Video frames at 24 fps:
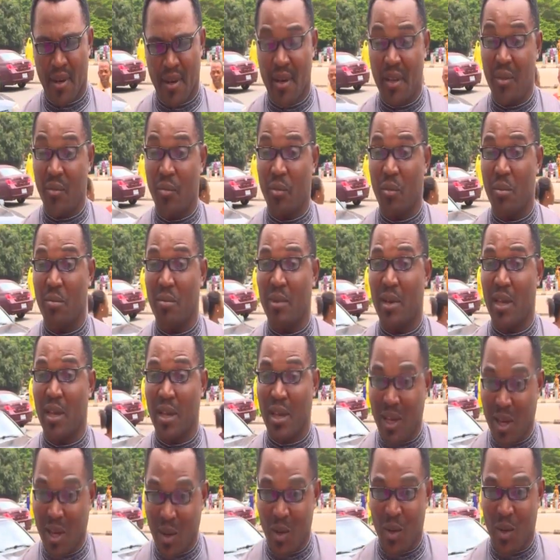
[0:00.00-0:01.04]
Live with my
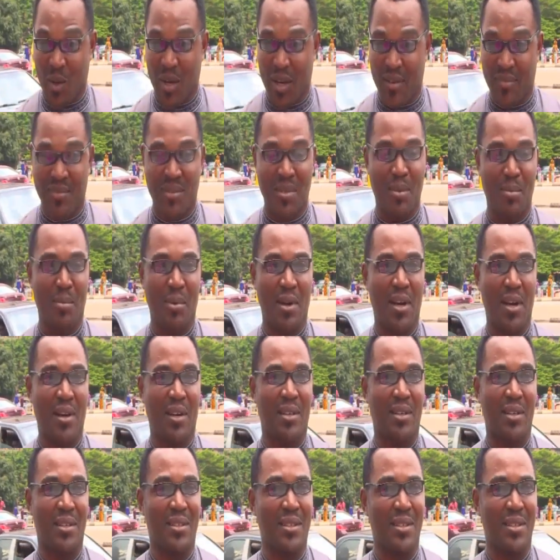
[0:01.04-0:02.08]
in-law after
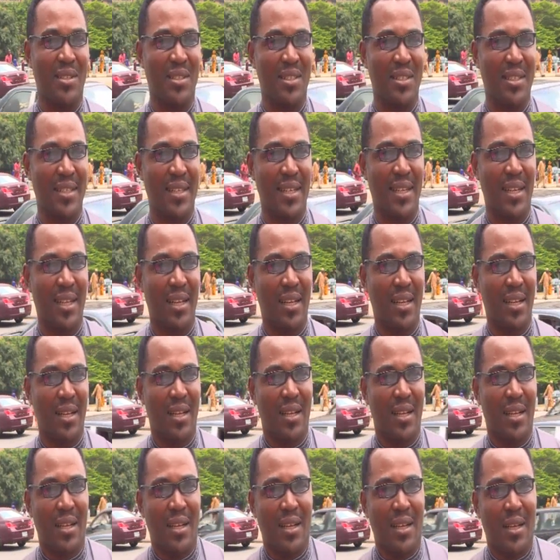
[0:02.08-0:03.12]
marriage.
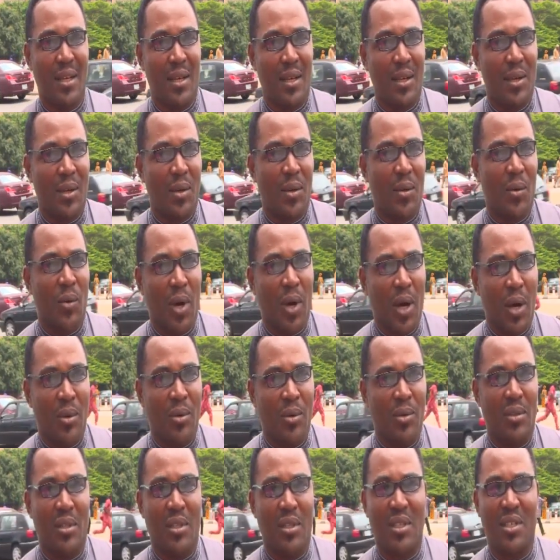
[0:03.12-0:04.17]

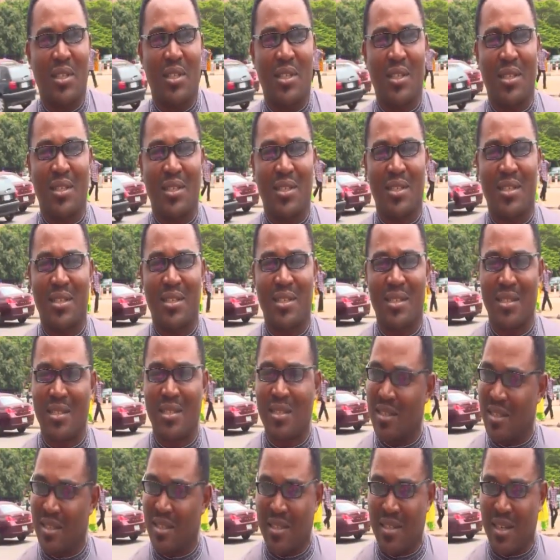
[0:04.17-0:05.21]
Wow, this
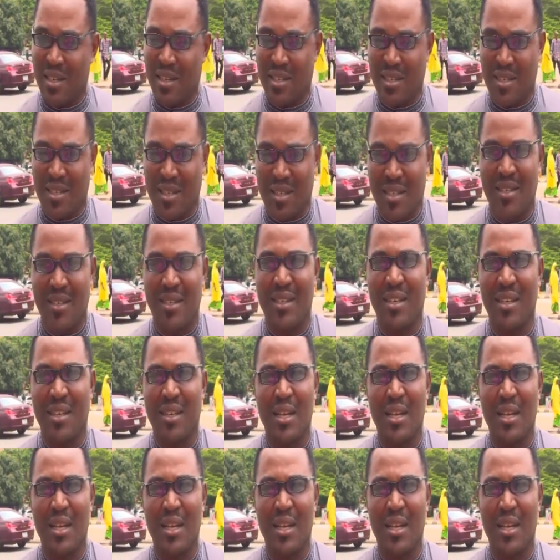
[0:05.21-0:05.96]
is interesting.